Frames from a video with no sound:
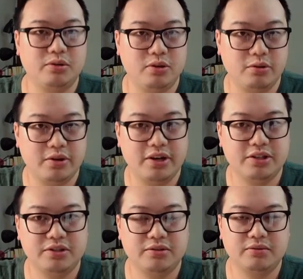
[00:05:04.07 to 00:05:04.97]

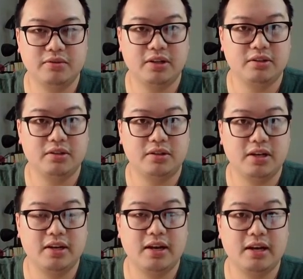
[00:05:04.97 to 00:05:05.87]
location, like
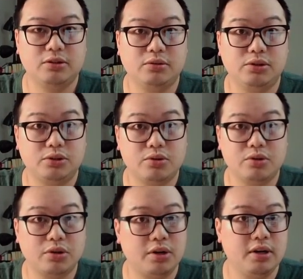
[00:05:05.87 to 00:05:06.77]
an actual
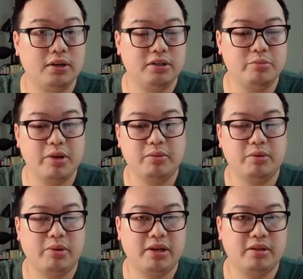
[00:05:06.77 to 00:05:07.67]
store, to be able to
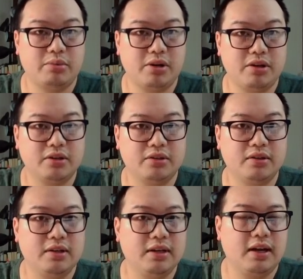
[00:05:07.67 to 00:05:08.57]
buy their product.
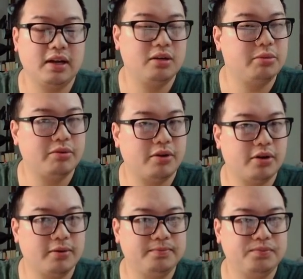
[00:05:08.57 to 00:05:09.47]
I could be
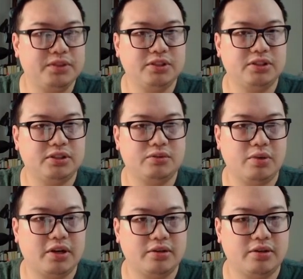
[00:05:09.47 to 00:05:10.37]
wrong. This is just
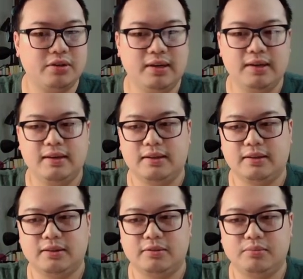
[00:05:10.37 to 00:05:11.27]
what I heard.
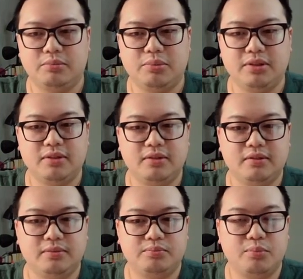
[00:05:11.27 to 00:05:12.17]
But
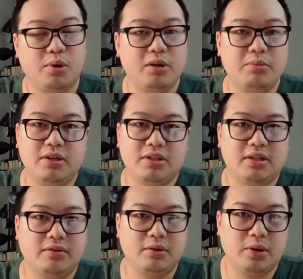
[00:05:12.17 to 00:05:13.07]
Pokemon does
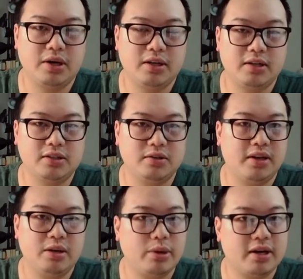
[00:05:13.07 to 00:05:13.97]
not require that, so
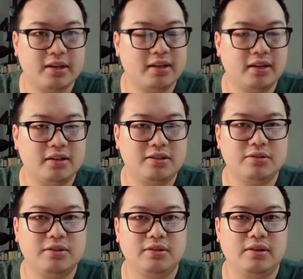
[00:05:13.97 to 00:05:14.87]
anybody can get into it.